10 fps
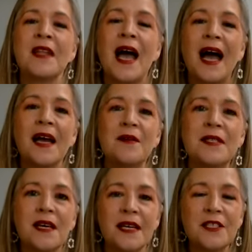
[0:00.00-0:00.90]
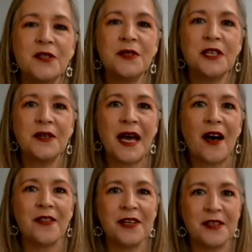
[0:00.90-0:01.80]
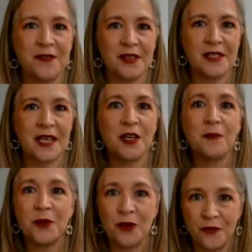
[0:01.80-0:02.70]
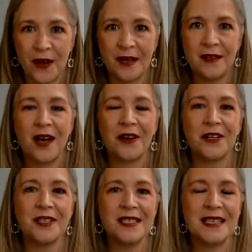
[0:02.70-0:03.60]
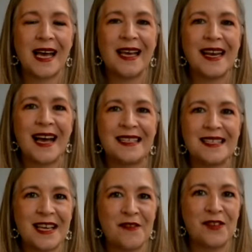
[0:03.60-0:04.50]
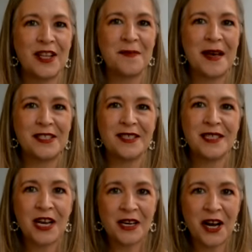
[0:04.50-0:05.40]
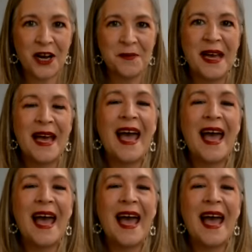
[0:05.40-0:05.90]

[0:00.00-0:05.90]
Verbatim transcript: I was talking to a new gal that had filled out a profile on our site at discoverlovematches.com.